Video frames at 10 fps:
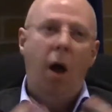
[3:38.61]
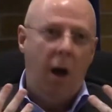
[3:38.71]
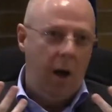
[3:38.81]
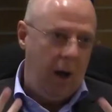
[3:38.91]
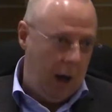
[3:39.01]

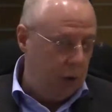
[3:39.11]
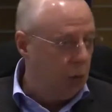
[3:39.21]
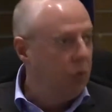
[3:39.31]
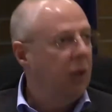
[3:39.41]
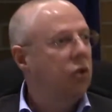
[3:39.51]

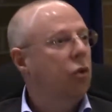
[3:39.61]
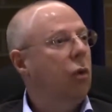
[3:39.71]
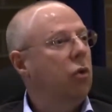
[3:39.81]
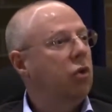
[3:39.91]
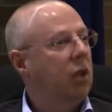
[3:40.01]

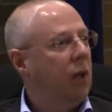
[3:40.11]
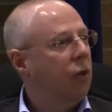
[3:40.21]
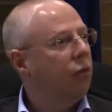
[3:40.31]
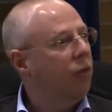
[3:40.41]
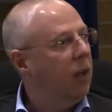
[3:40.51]
under-resourced and
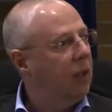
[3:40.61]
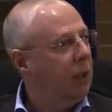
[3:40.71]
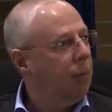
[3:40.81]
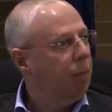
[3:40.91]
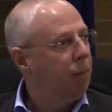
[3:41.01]
underfunded.